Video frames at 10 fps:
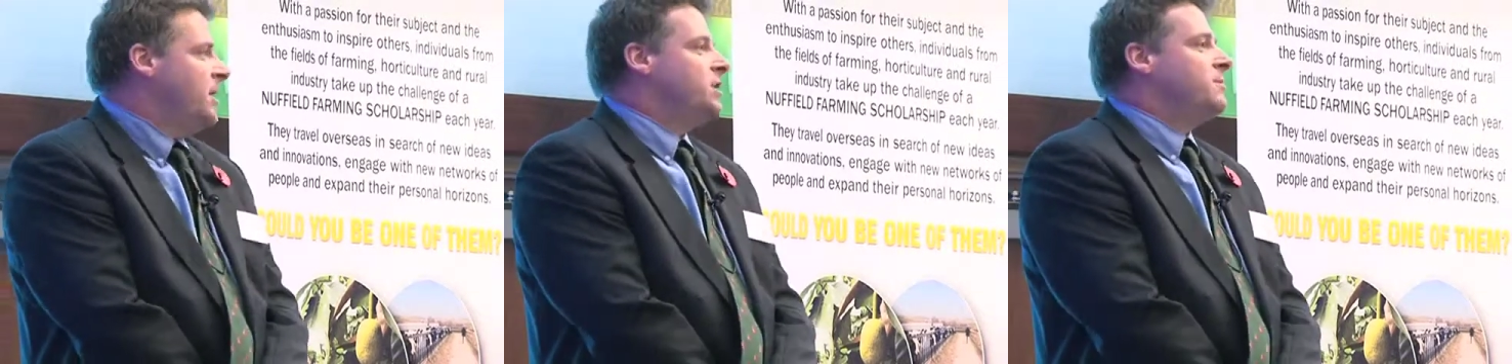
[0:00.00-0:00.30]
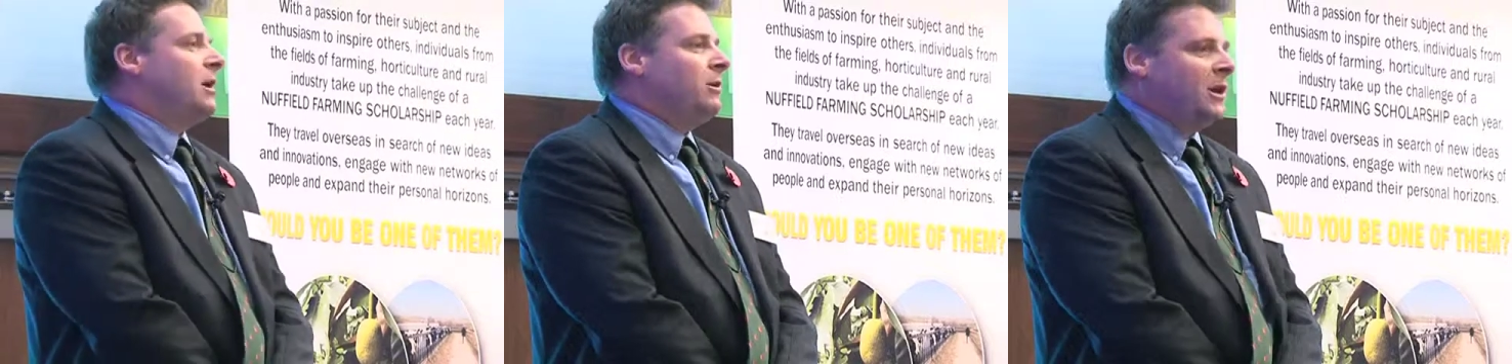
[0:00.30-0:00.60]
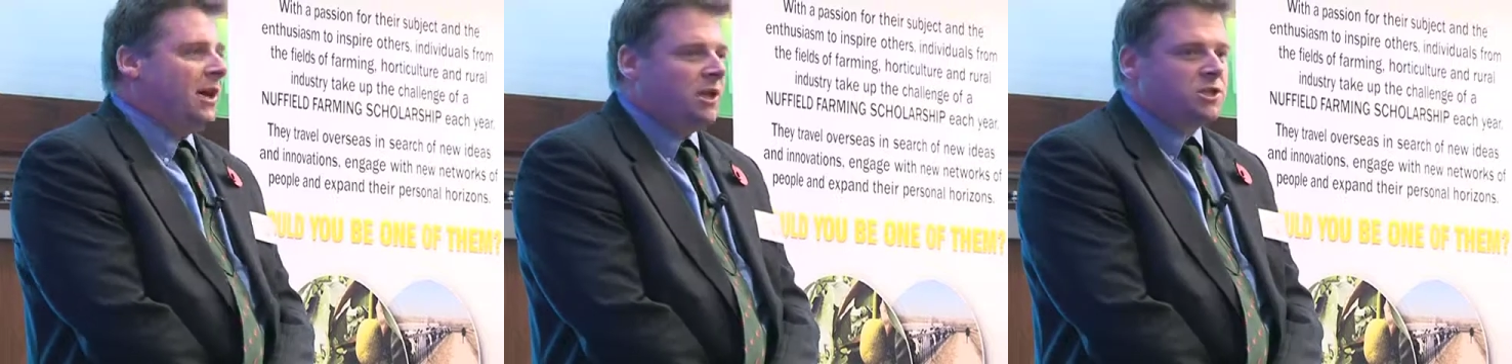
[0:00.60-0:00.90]
it's about
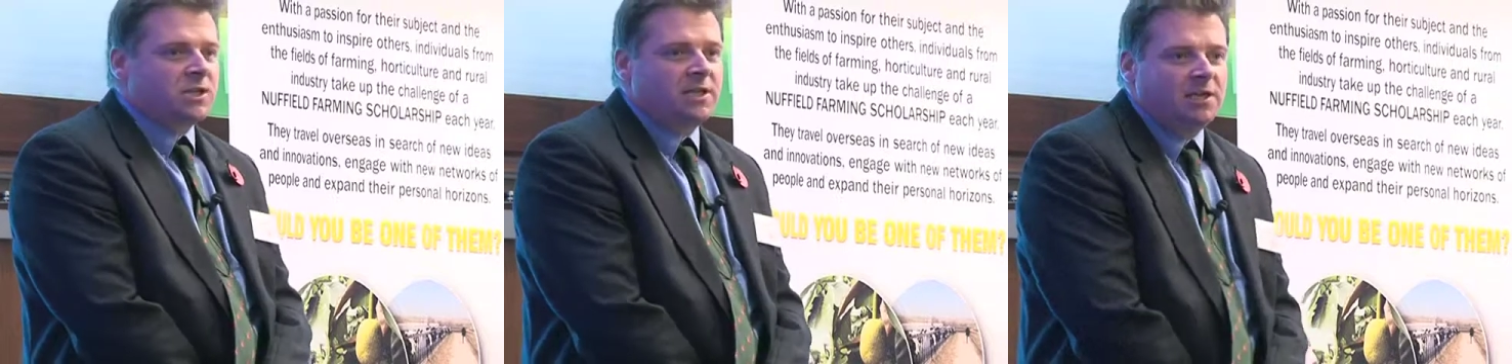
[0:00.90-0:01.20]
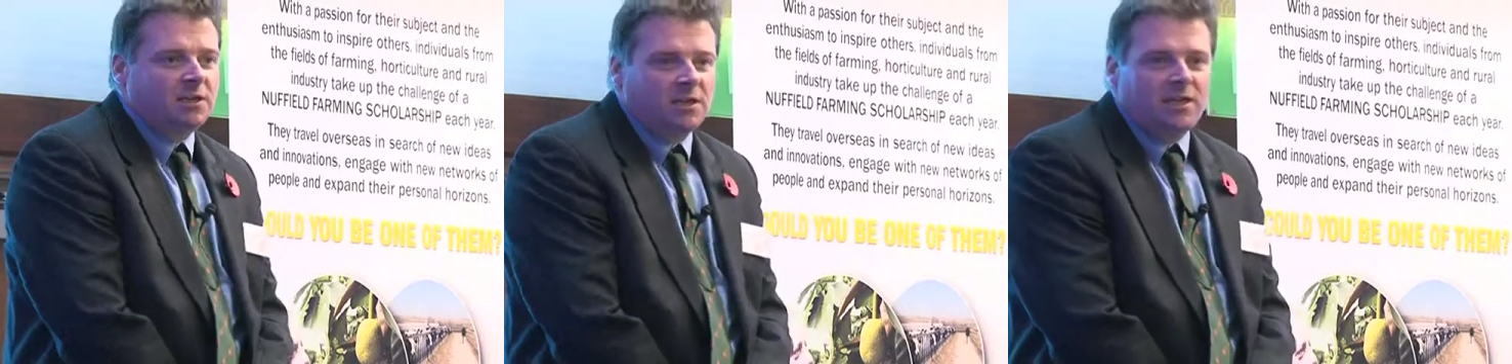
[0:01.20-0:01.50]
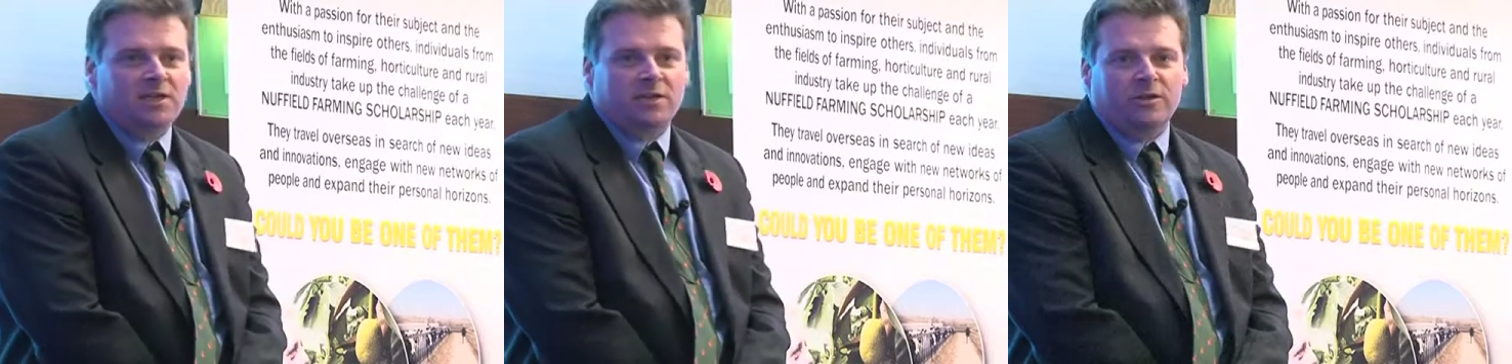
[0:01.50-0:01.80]
large-scale
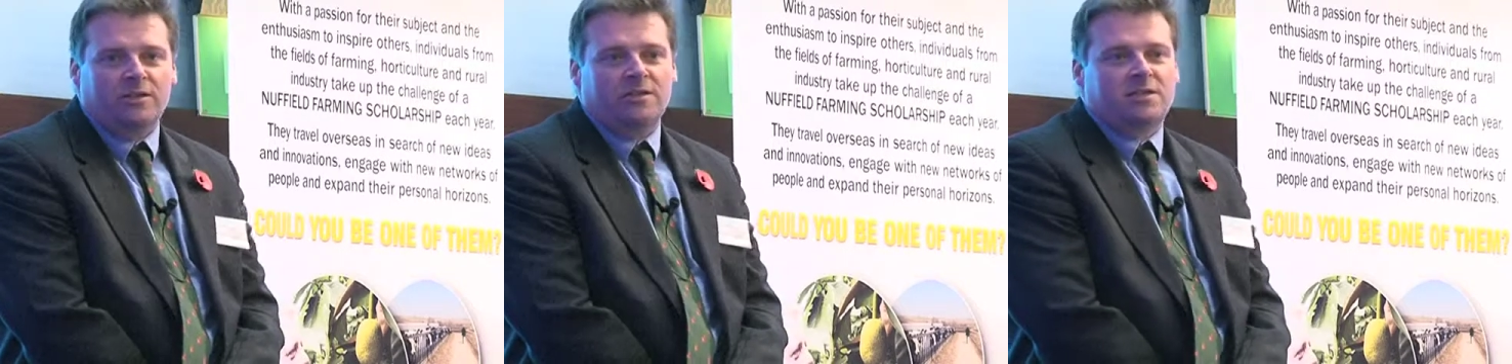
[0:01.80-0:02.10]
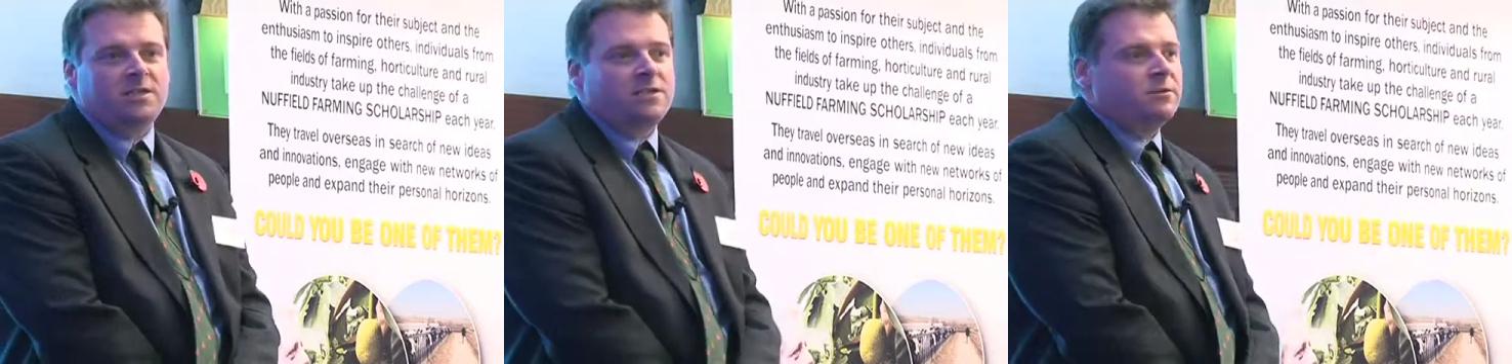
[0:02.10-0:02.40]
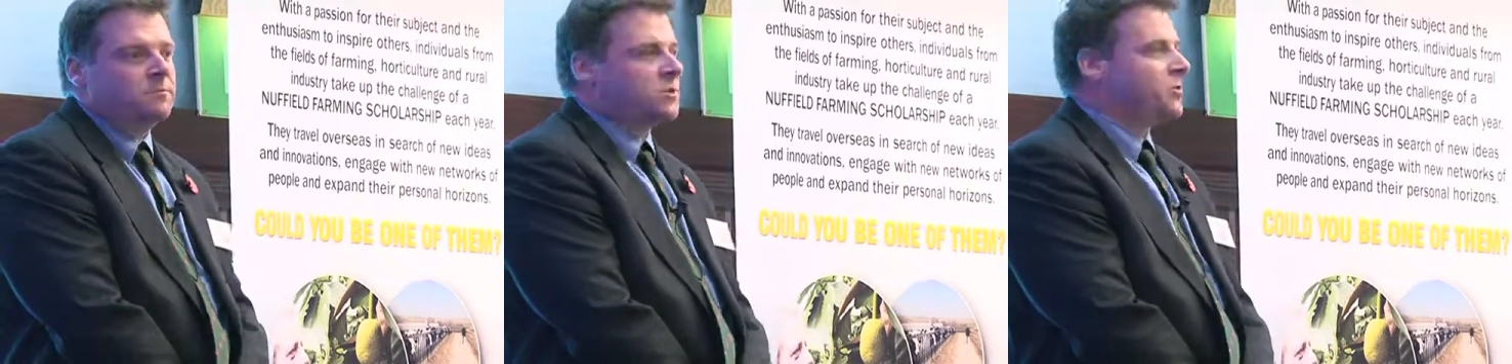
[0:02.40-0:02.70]
integrated
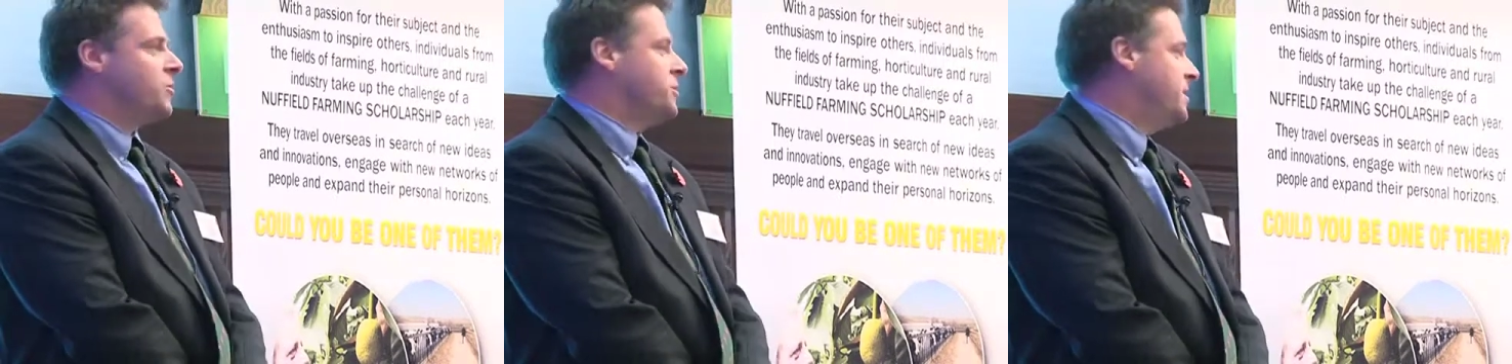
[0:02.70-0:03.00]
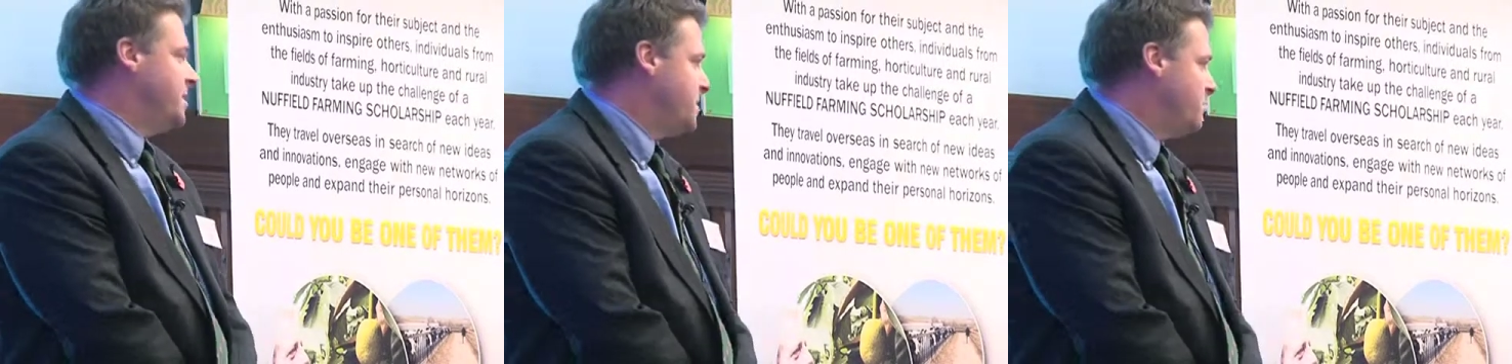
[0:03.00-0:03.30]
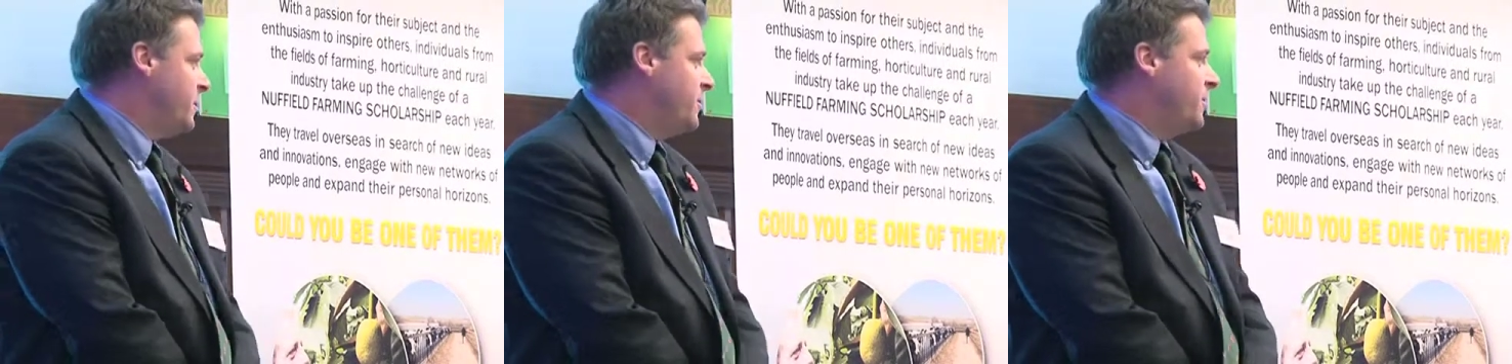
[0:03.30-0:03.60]
systems,
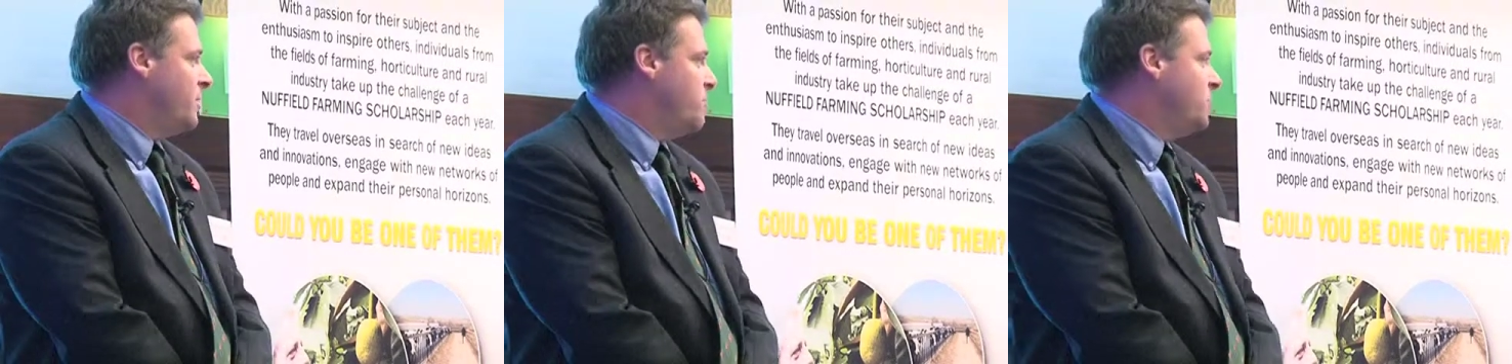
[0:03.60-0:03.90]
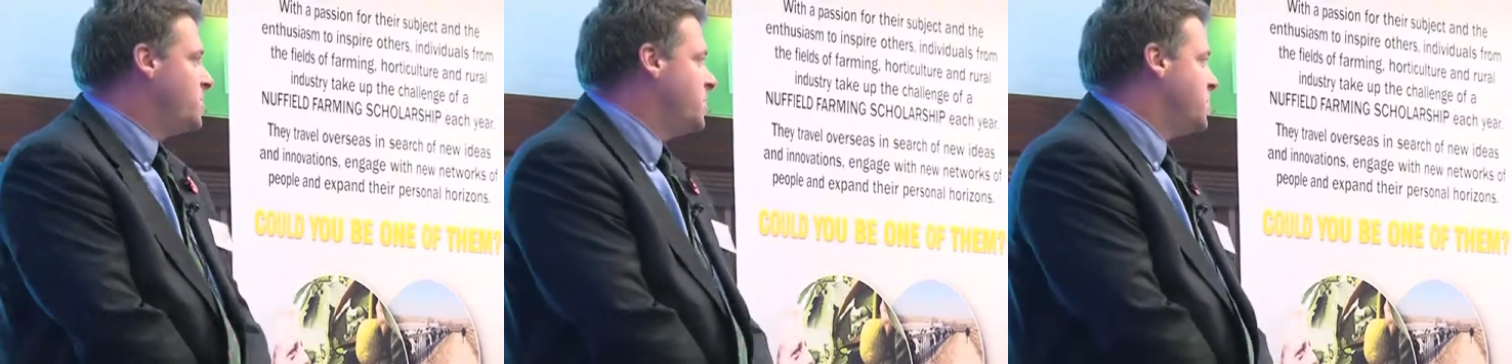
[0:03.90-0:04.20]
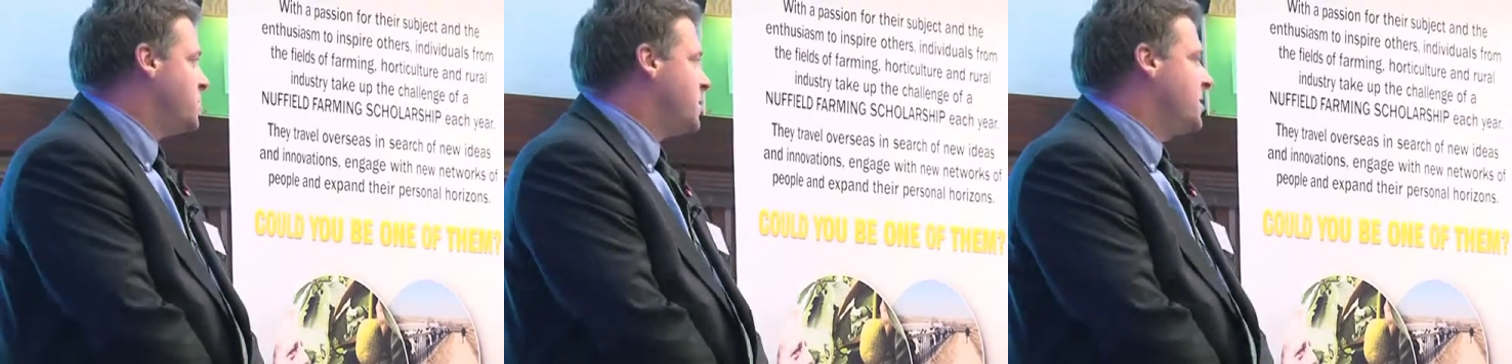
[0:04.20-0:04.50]
cross-disciplinary
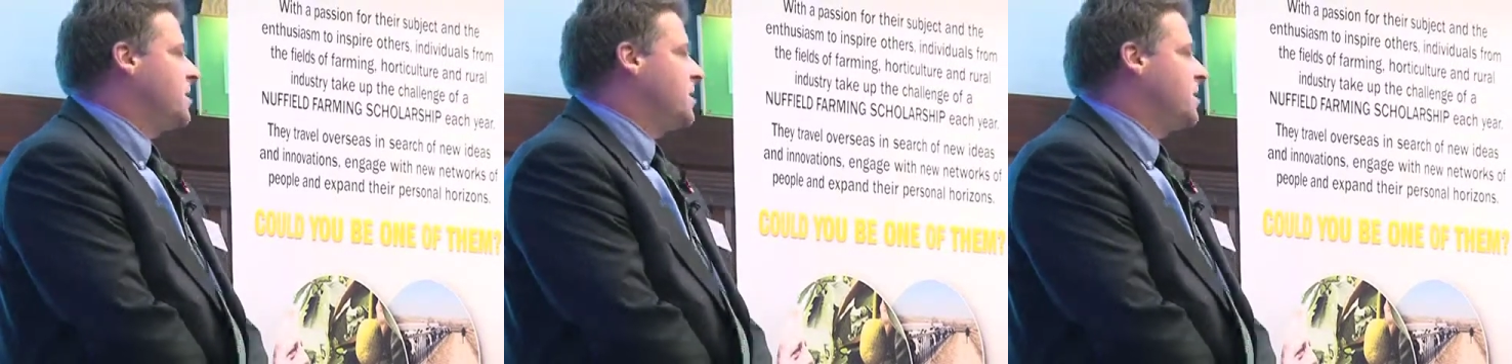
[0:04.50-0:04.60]
approaches,